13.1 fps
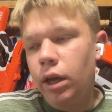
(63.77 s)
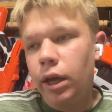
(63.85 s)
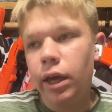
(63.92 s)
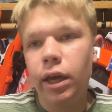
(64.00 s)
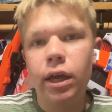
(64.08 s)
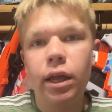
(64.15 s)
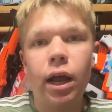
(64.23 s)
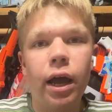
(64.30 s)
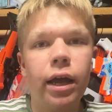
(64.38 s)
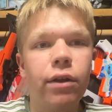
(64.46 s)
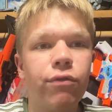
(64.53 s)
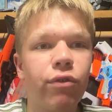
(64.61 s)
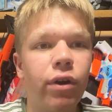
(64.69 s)
And I had
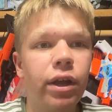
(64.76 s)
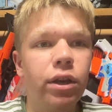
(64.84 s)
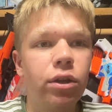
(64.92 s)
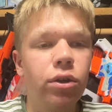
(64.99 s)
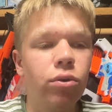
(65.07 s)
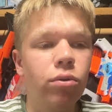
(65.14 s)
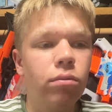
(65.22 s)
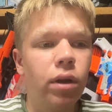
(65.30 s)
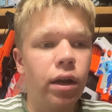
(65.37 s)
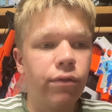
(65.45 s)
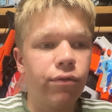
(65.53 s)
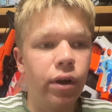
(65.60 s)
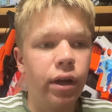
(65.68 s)
a friend who, not a
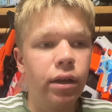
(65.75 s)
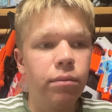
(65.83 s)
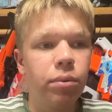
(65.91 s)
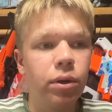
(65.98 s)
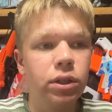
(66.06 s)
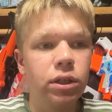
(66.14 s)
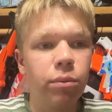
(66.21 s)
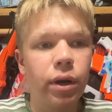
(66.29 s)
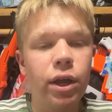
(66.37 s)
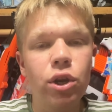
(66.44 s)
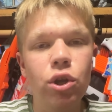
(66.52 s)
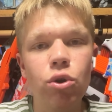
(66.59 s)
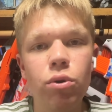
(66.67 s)
friend, but someone I
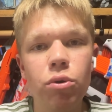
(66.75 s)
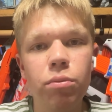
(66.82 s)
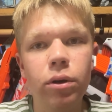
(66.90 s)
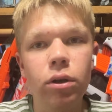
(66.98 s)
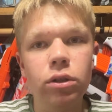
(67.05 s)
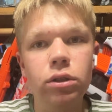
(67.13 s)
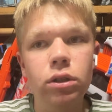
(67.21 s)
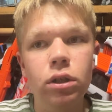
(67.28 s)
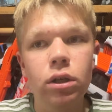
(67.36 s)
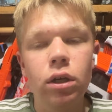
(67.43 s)
knew who built